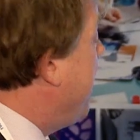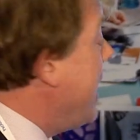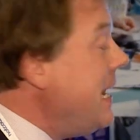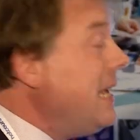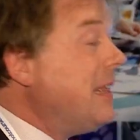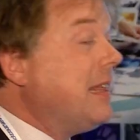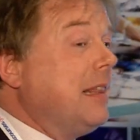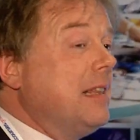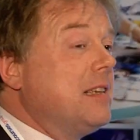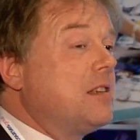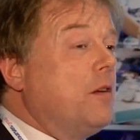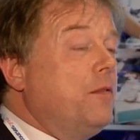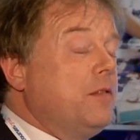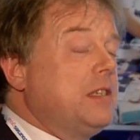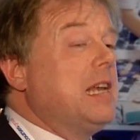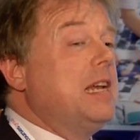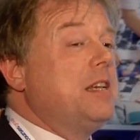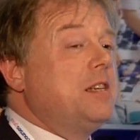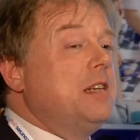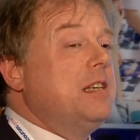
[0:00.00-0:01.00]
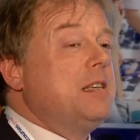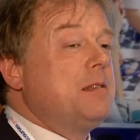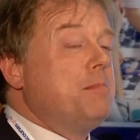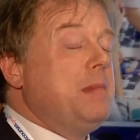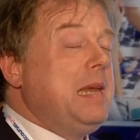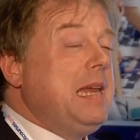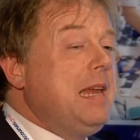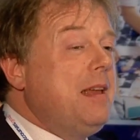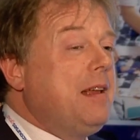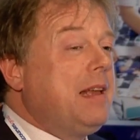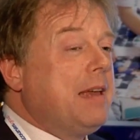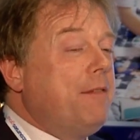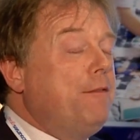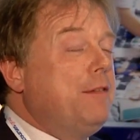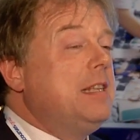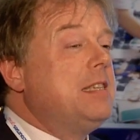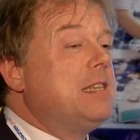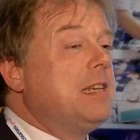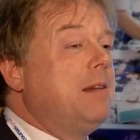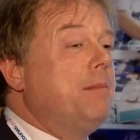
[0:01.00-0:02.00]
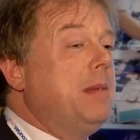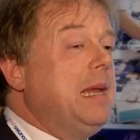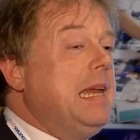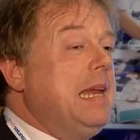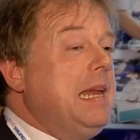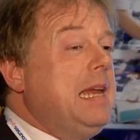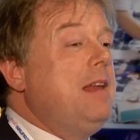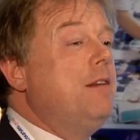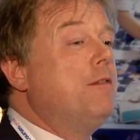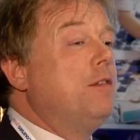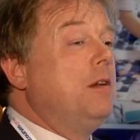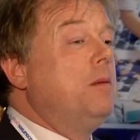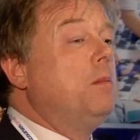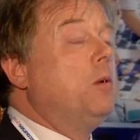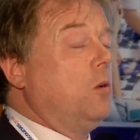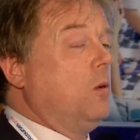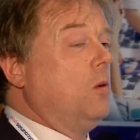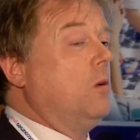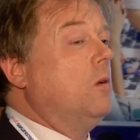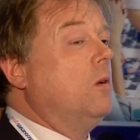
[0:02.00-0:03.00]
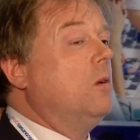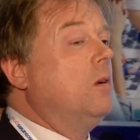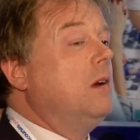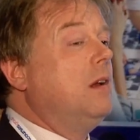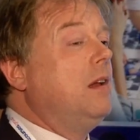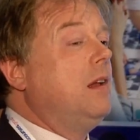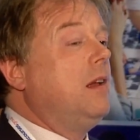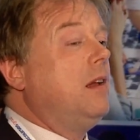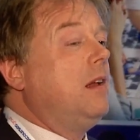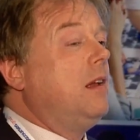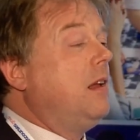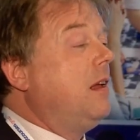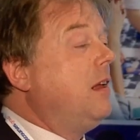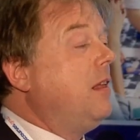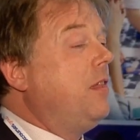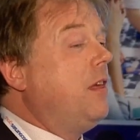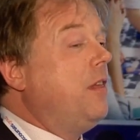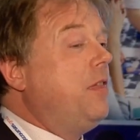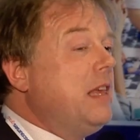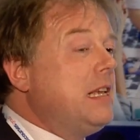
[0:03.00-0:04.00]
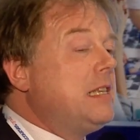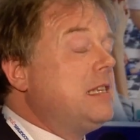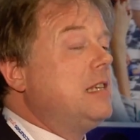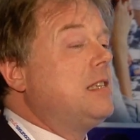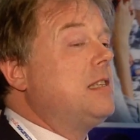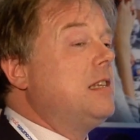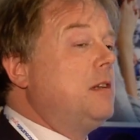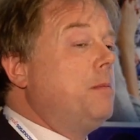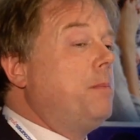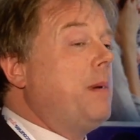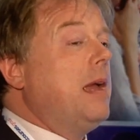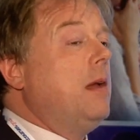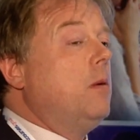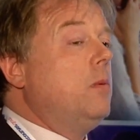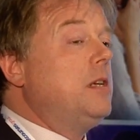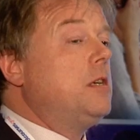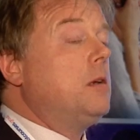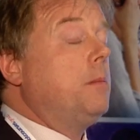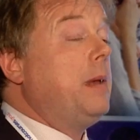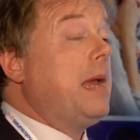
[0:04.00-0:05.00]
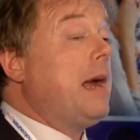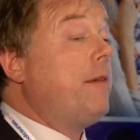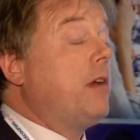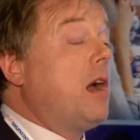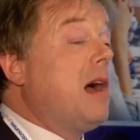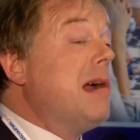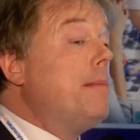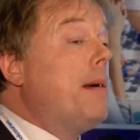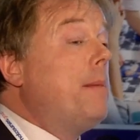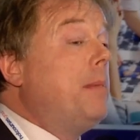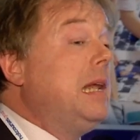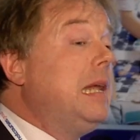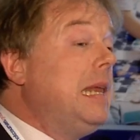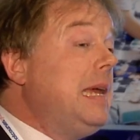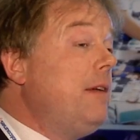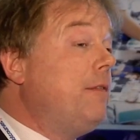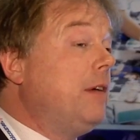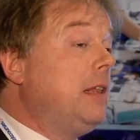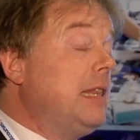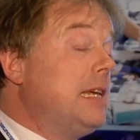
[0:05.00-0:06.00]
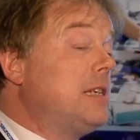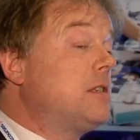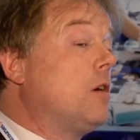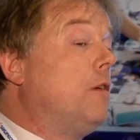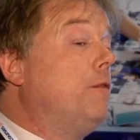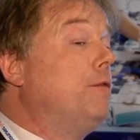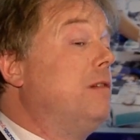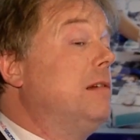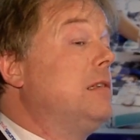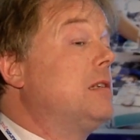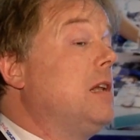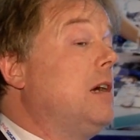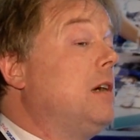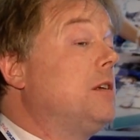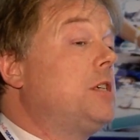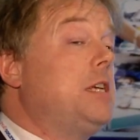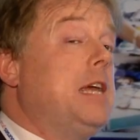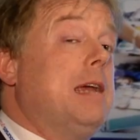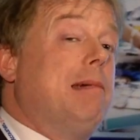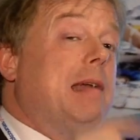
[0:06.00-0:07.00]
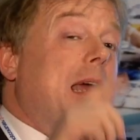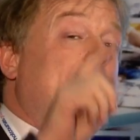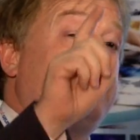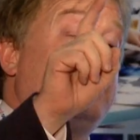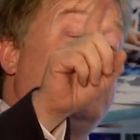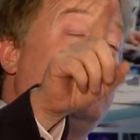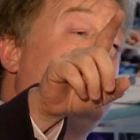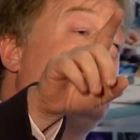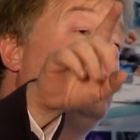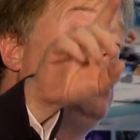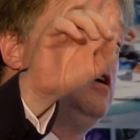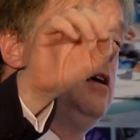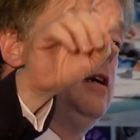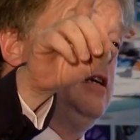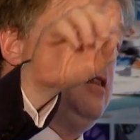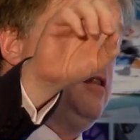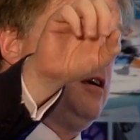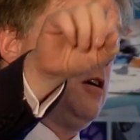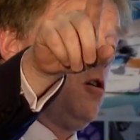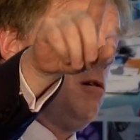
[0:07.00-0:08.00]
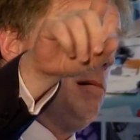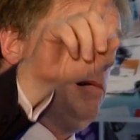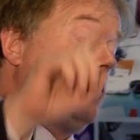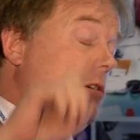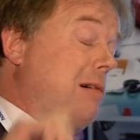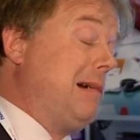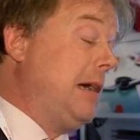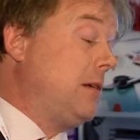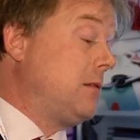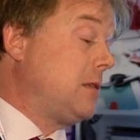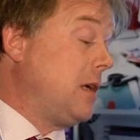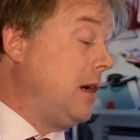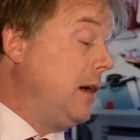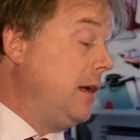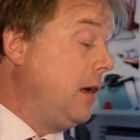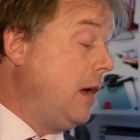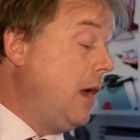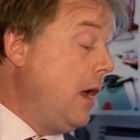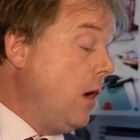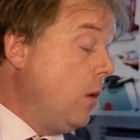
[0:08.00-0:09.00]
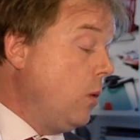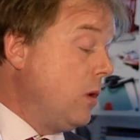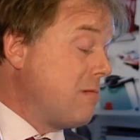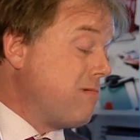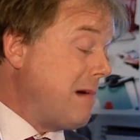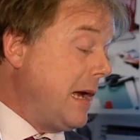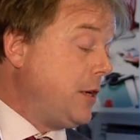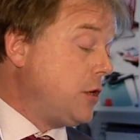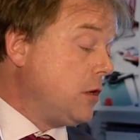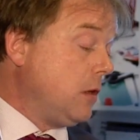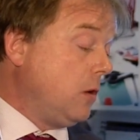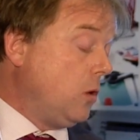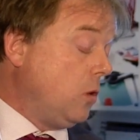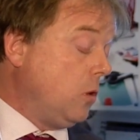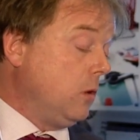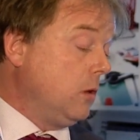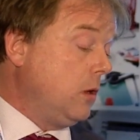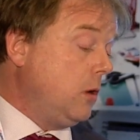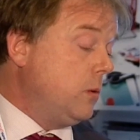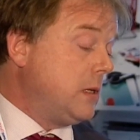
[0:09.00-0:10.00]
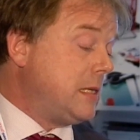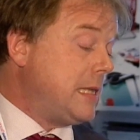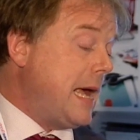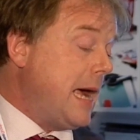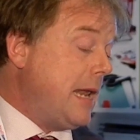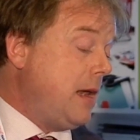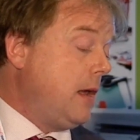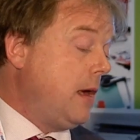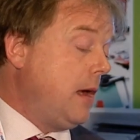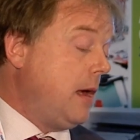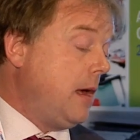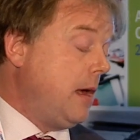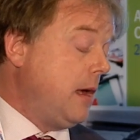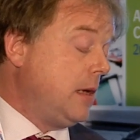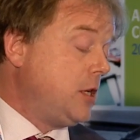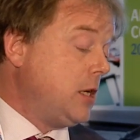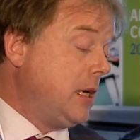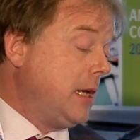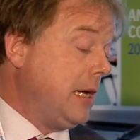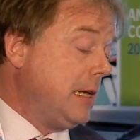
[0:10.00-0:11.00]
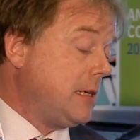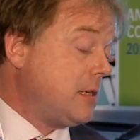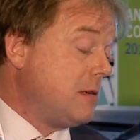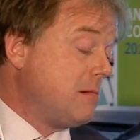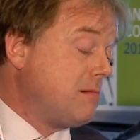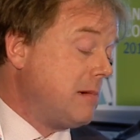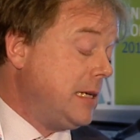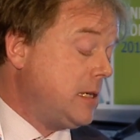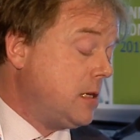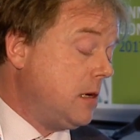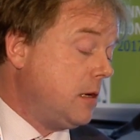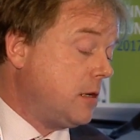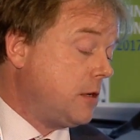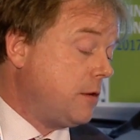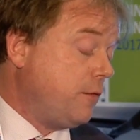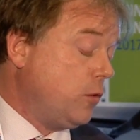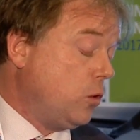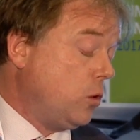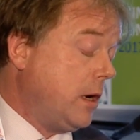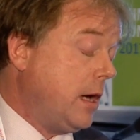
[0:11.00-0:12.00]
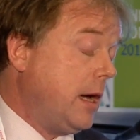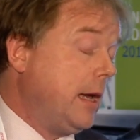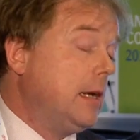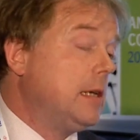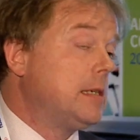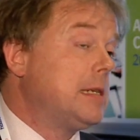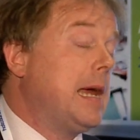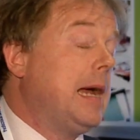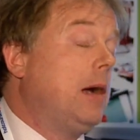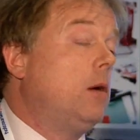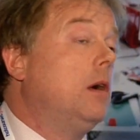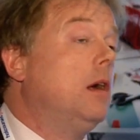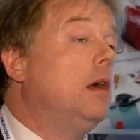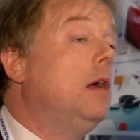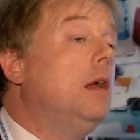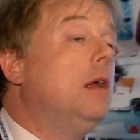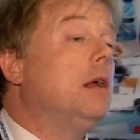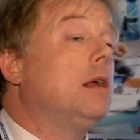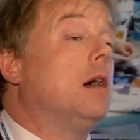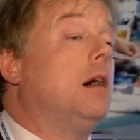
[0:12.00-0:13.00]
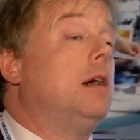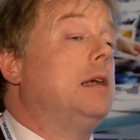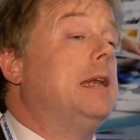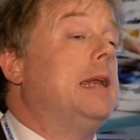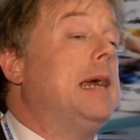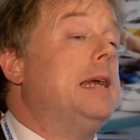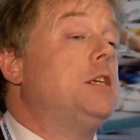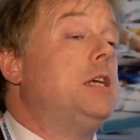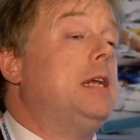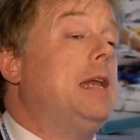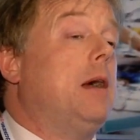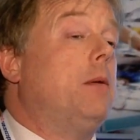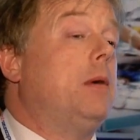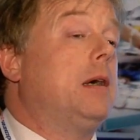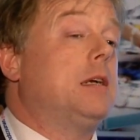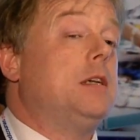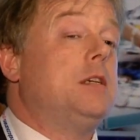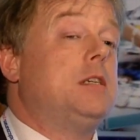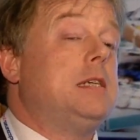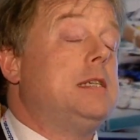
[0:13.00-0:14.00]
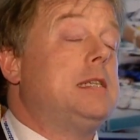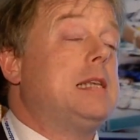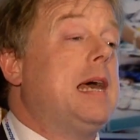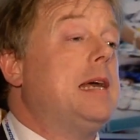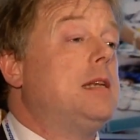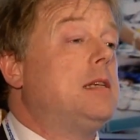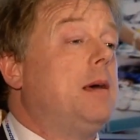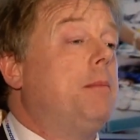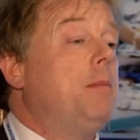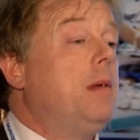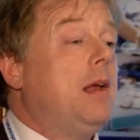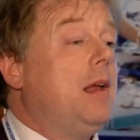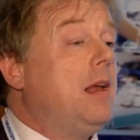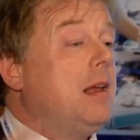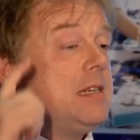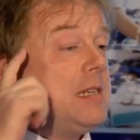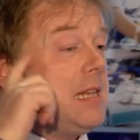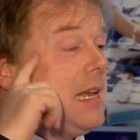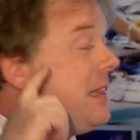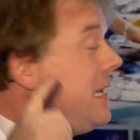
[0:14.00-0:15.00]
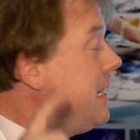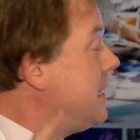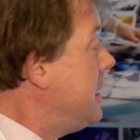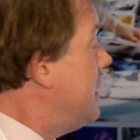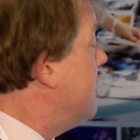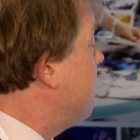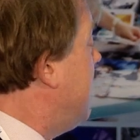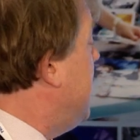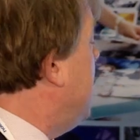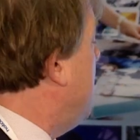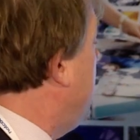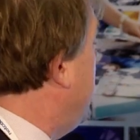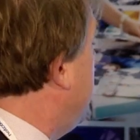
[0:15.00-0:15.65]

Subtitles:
if anything, this conversation is convincing me even more that this is the debate we should be having. I remember leaving this conference last year and having a word in the corridor outside with Rachel Hall, who was then a journalist of Research Fortnight and is now a Guardian HE Network. And she said, this is really